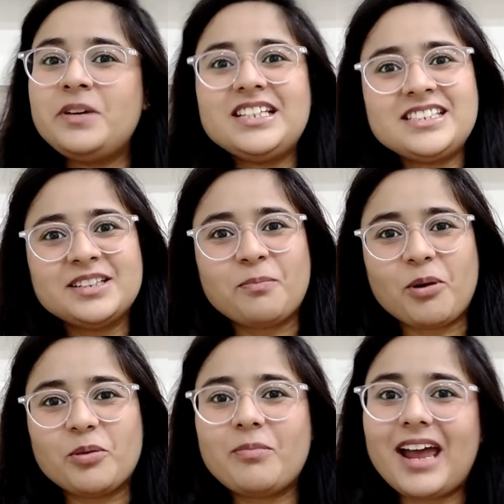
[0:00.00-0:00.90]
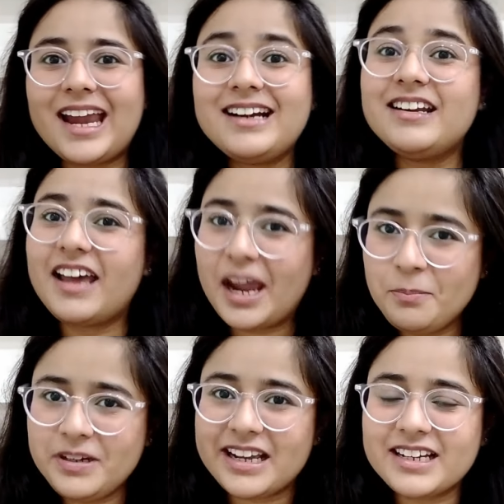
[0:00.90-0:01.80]
PG diploma and
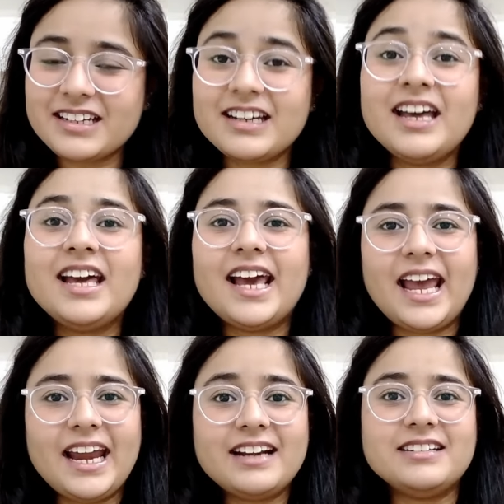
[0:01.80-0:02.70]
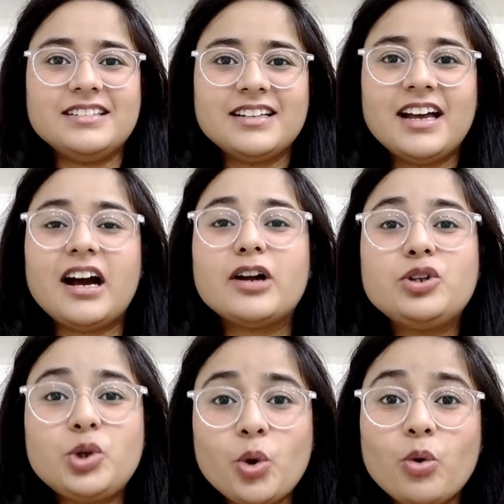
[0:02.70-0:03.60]
MTECH, and a
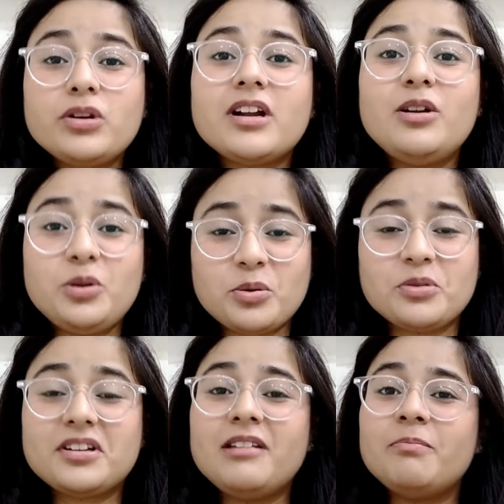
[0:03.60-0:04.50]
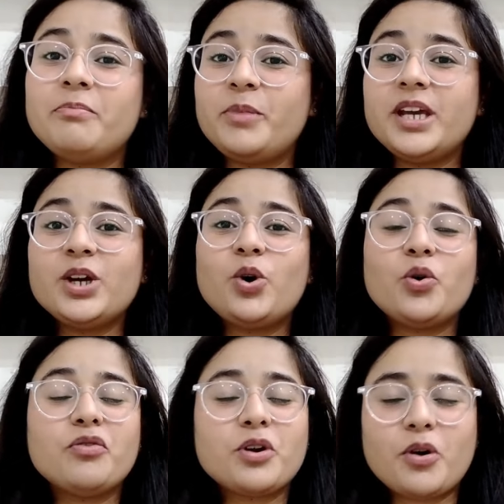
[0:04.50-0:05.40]
total
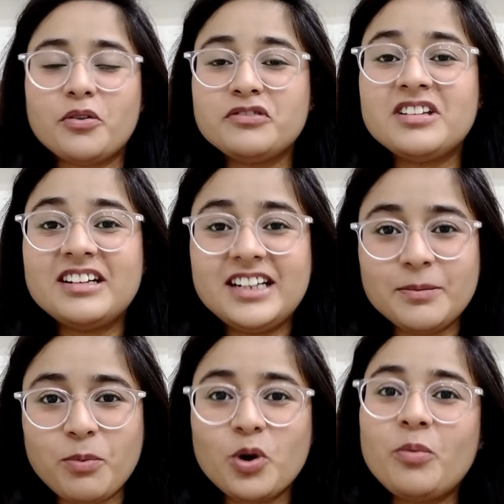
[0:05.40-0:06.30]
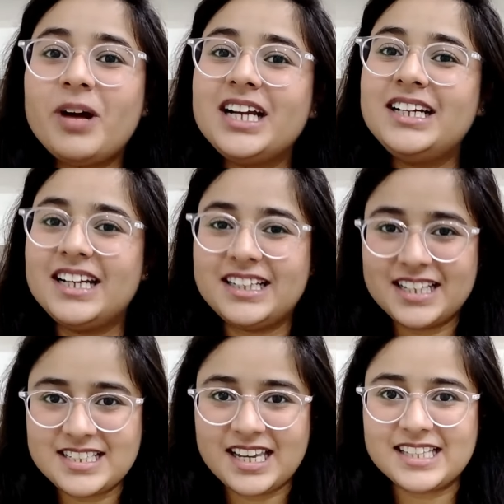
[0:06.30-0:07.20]
makeover of the diploma in
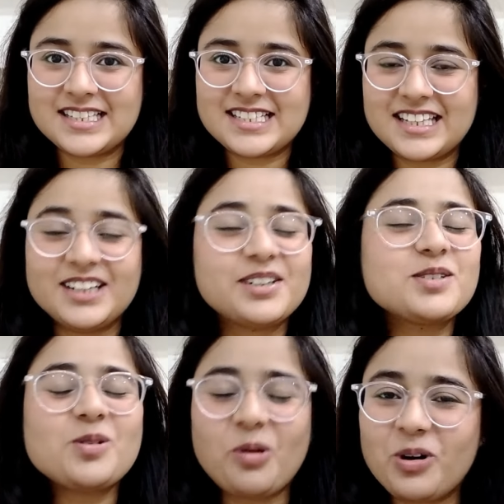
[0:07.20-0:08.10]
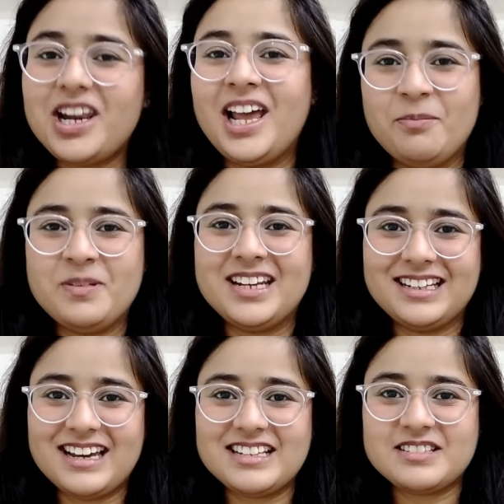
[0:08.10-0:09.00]
data science. It is all
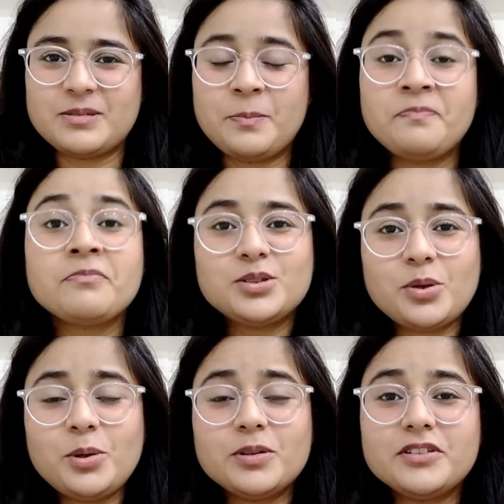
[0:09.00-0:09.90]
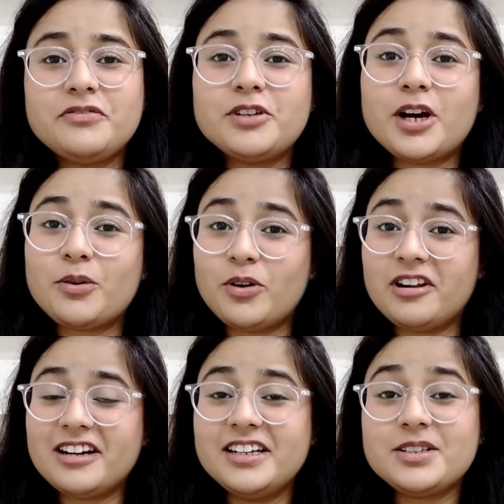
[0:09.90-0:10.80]
happening, guys. So if you are
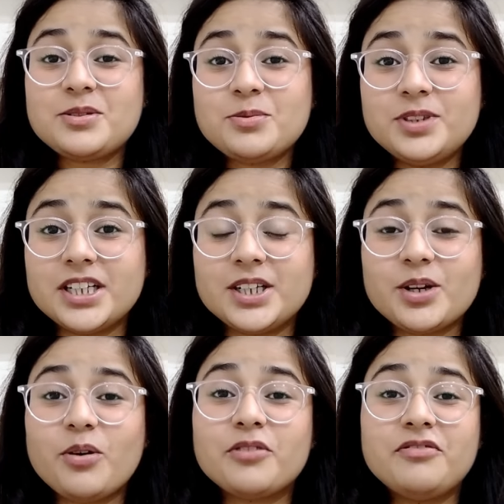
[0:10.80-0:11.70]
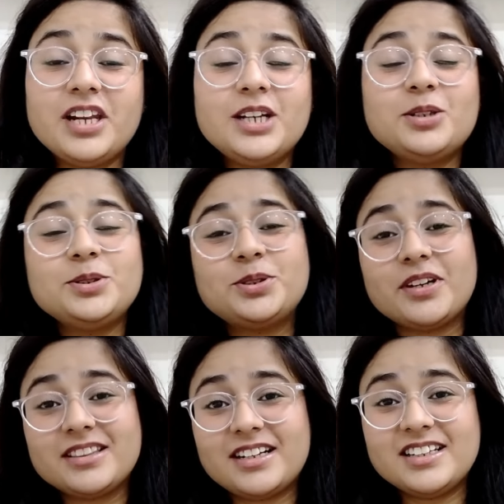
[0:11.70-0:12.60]
already a student or willing to
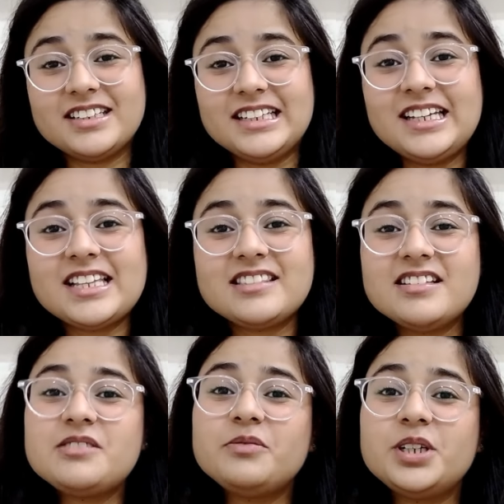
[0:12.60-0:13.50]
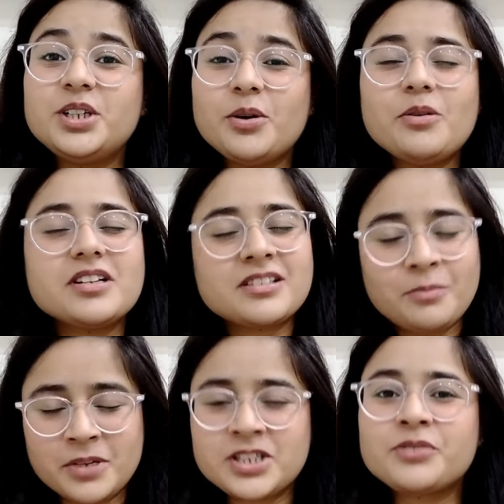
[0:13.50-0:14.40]
join the degree, this video is
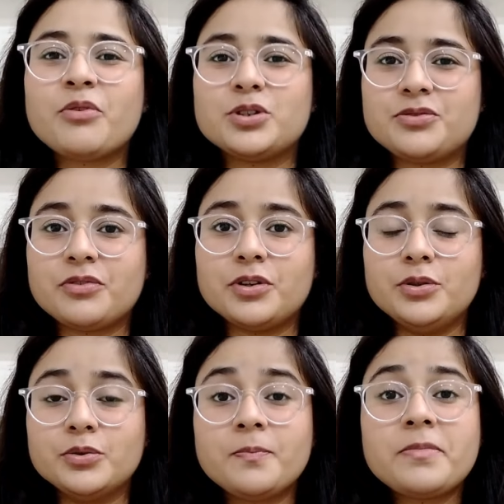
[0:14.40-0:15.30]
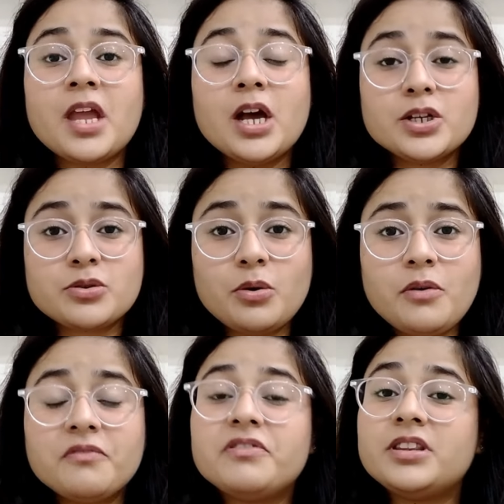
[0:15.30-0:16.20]
a must watch for you.
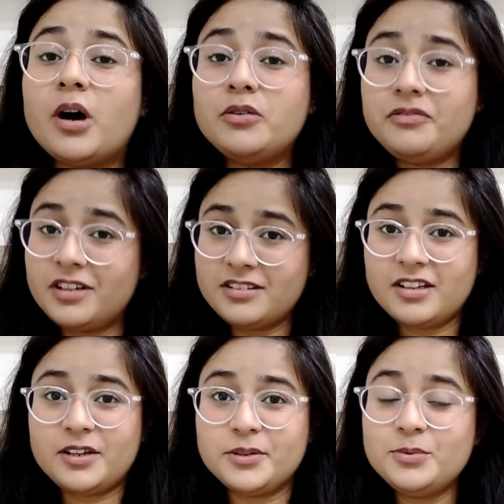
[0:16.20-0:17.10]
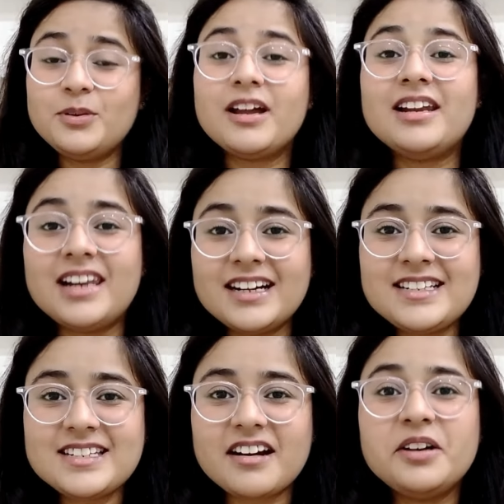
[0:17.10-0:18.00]
So without further ado, let's
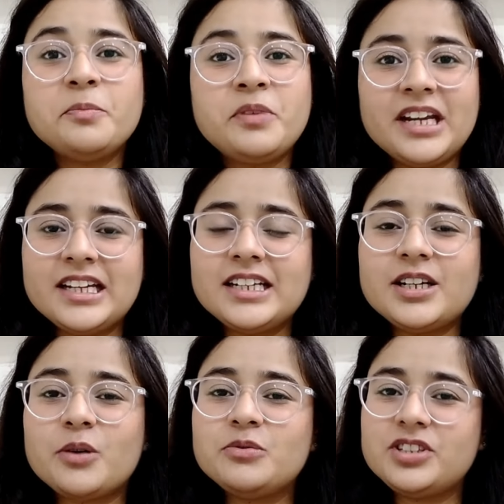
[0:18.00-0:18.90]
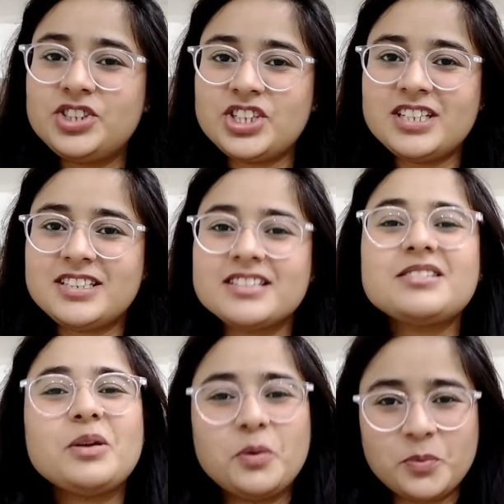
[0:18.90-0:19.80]
start breaking down the
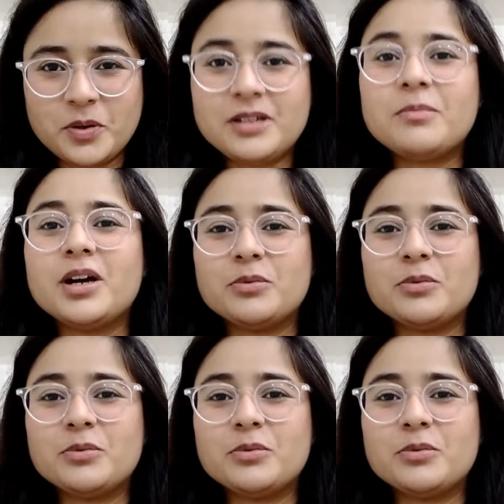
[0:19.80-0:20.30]
changes one by